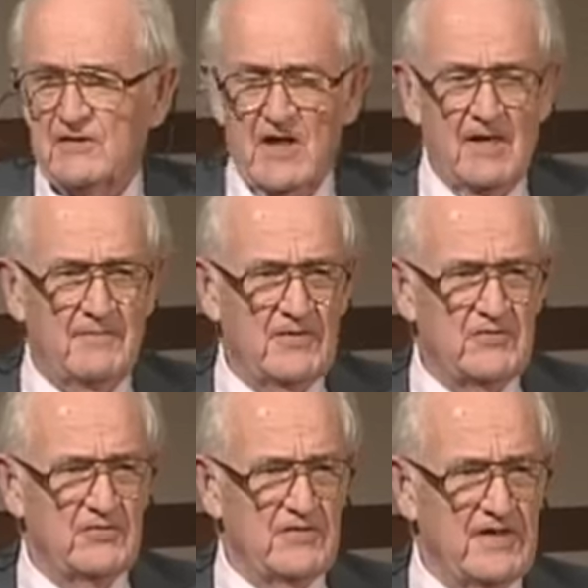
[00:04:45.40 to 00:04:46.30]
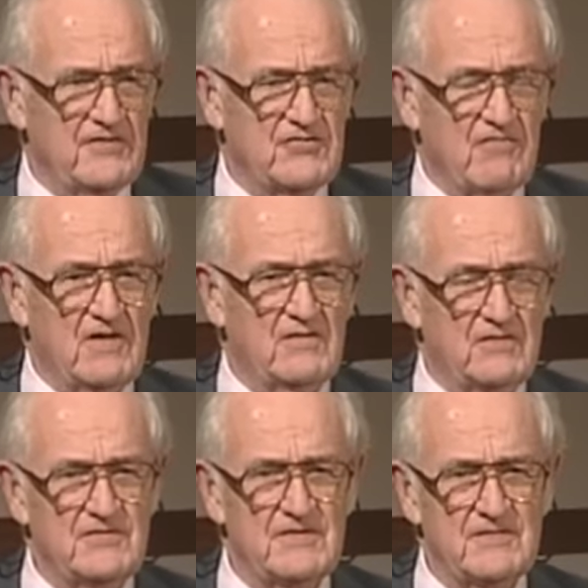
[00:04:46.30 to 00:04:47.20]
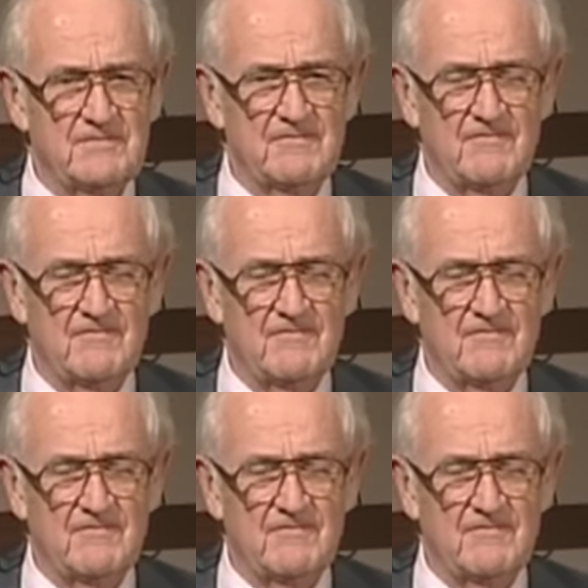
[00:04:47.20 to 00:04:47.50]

come to their struggles